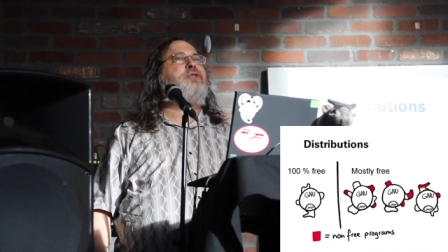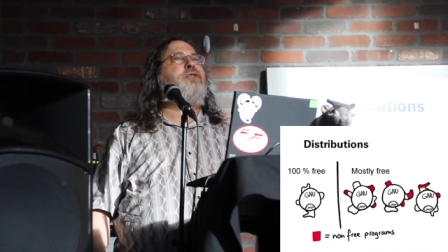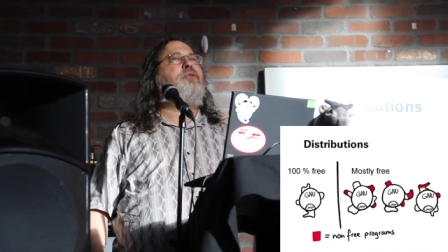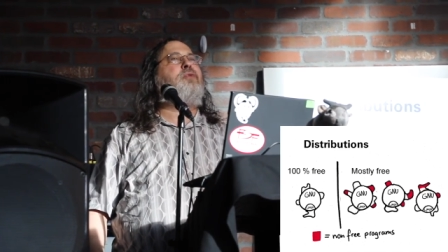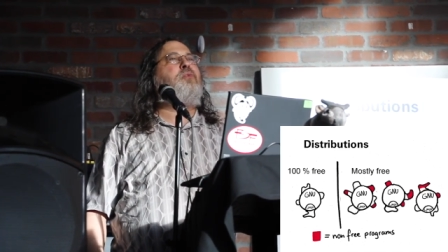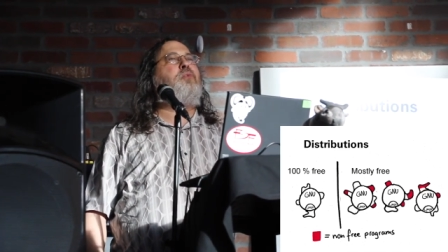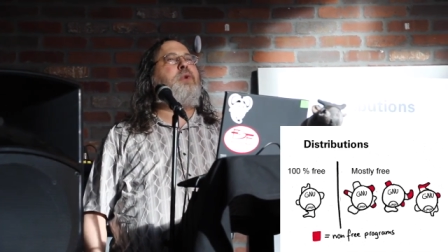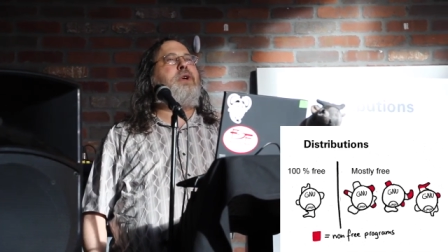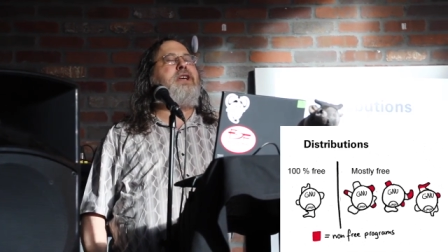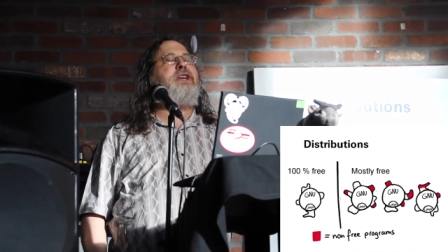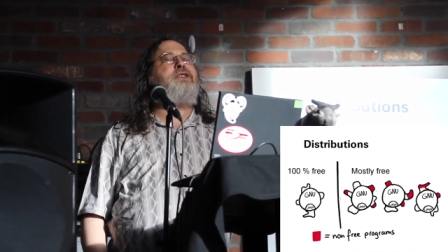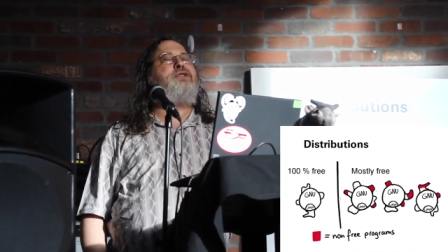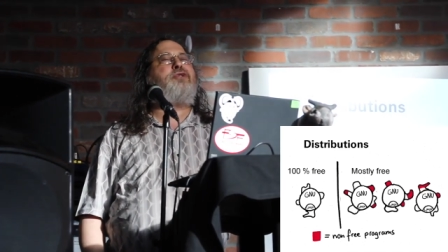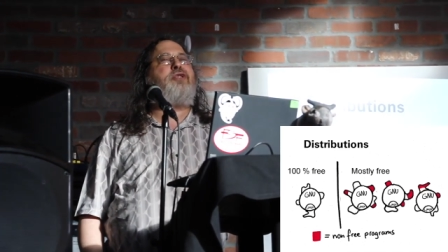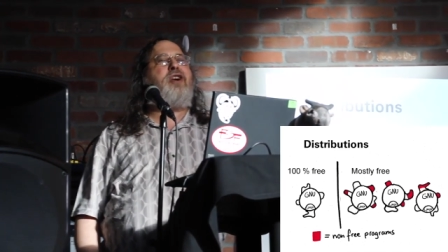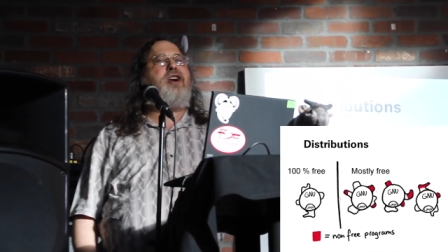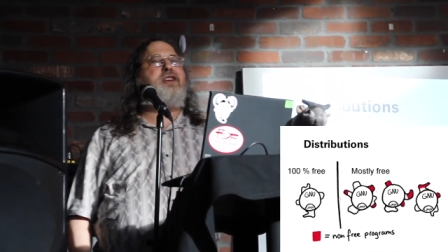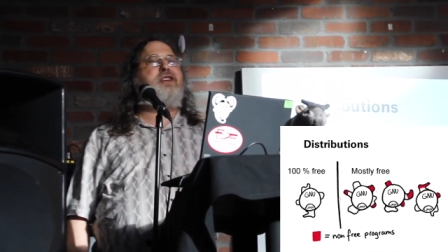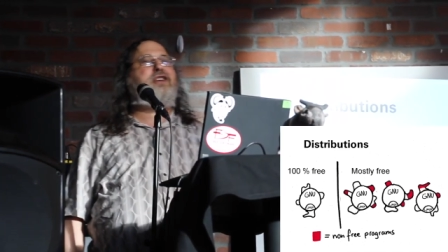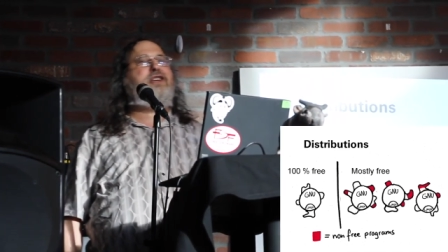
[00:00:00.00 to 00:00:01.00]
tr we
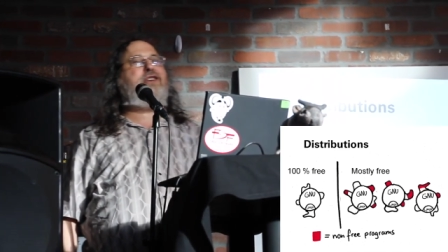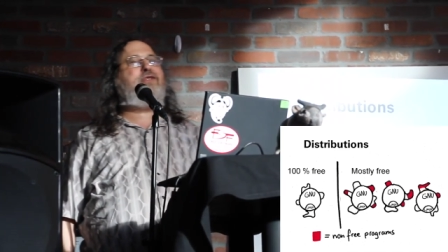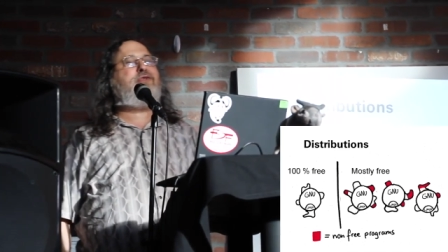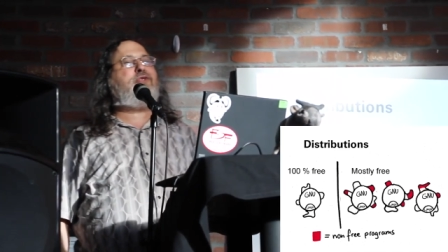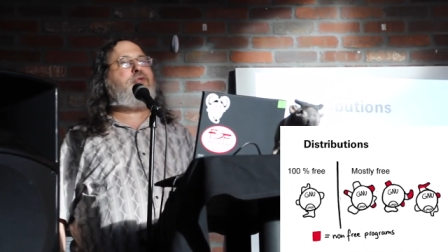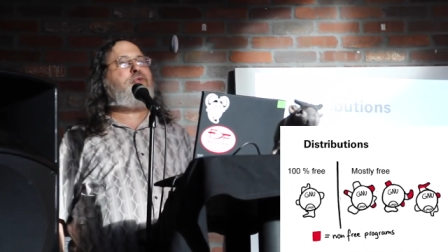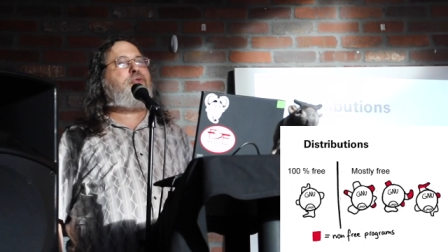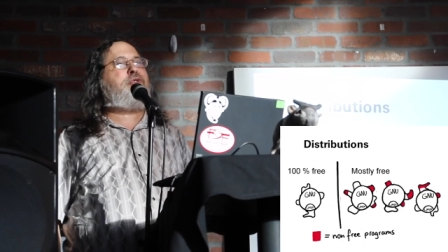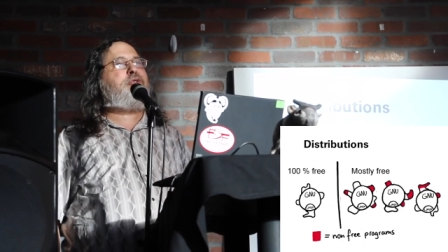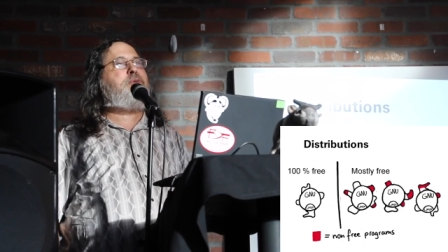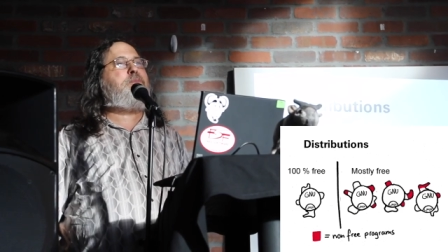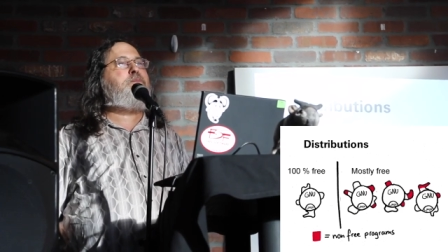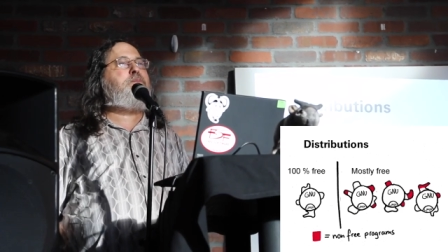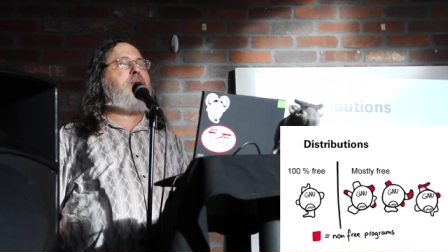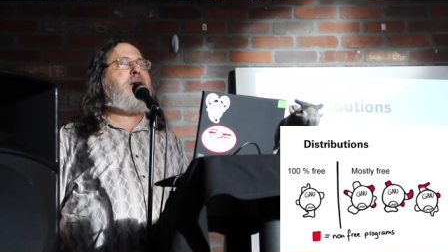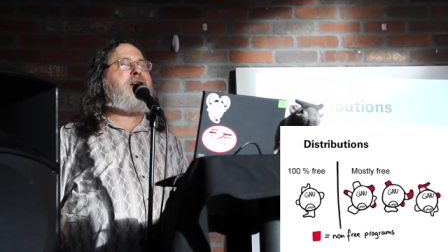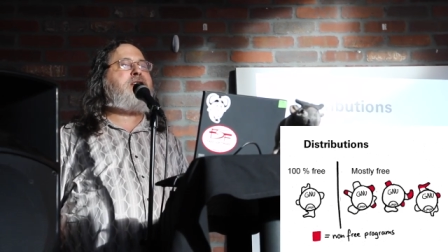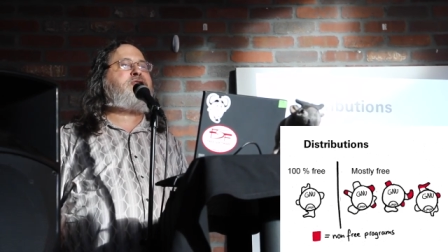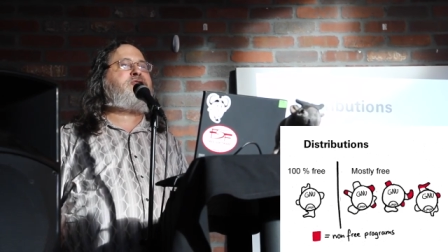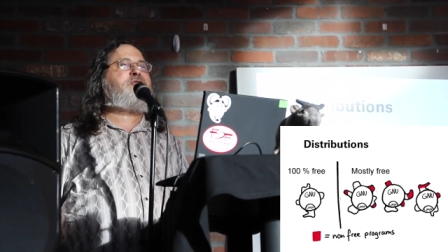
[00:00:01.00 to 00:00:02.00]
try to give you the
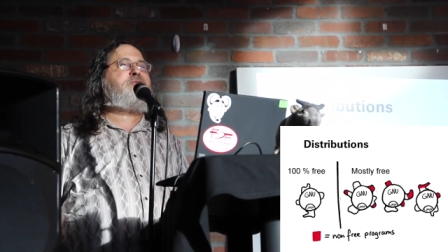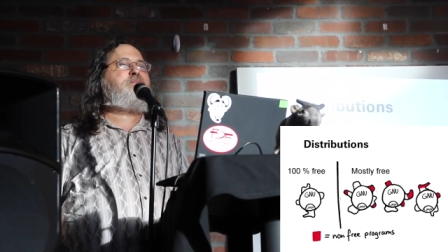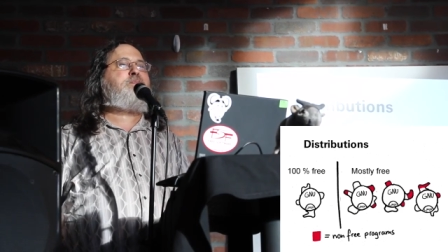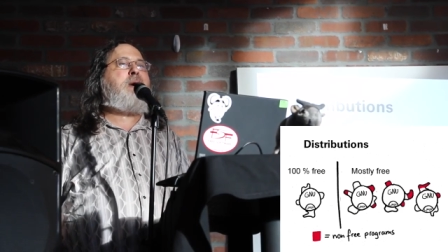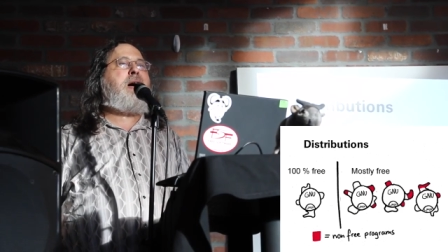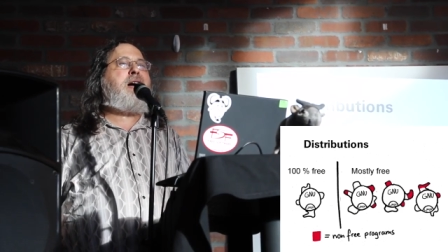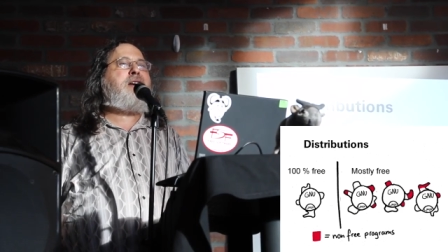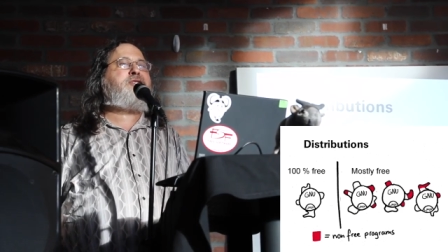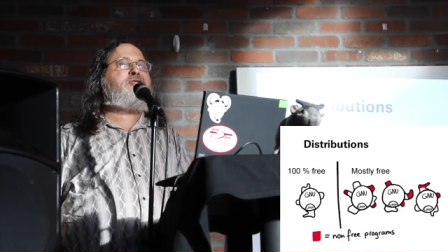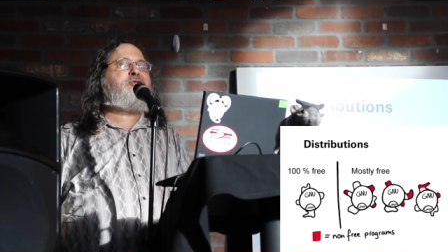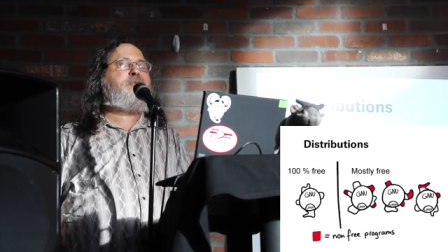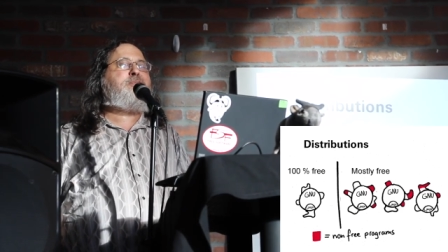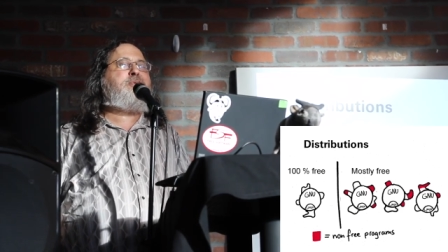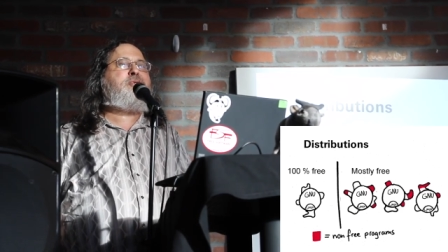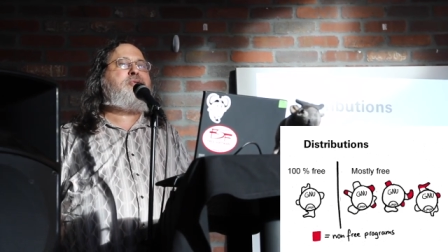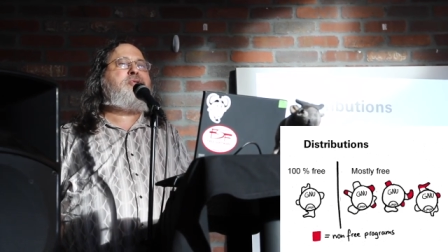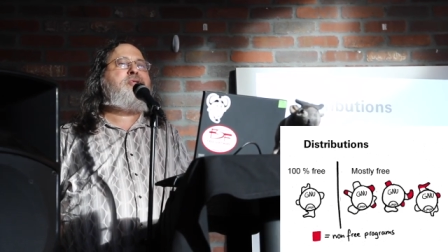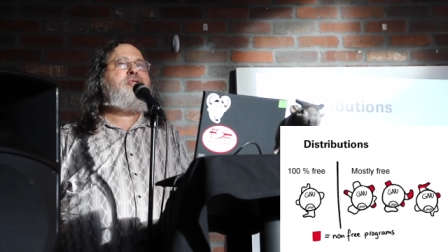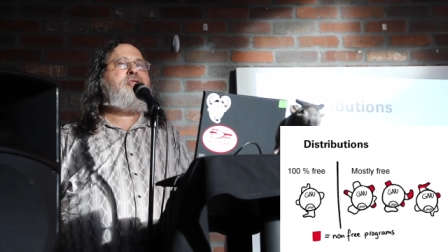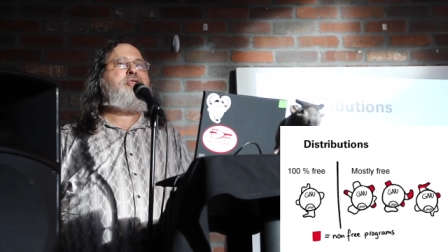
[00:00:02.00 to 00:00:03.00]
best
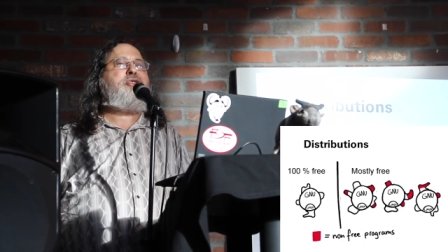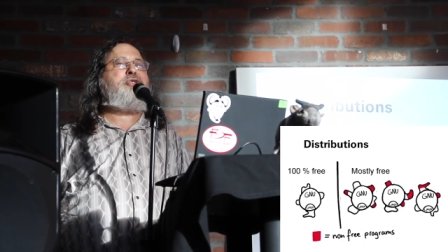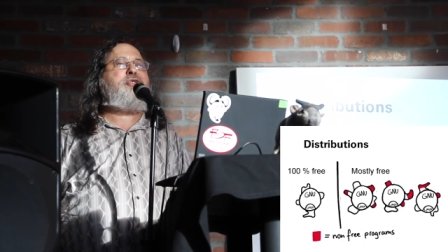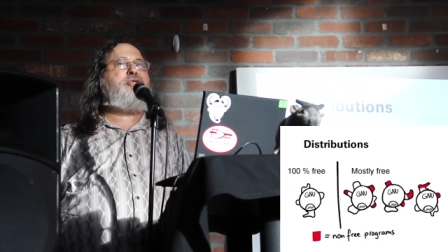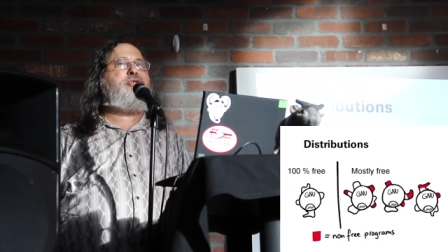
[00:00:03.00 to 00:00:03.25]
possible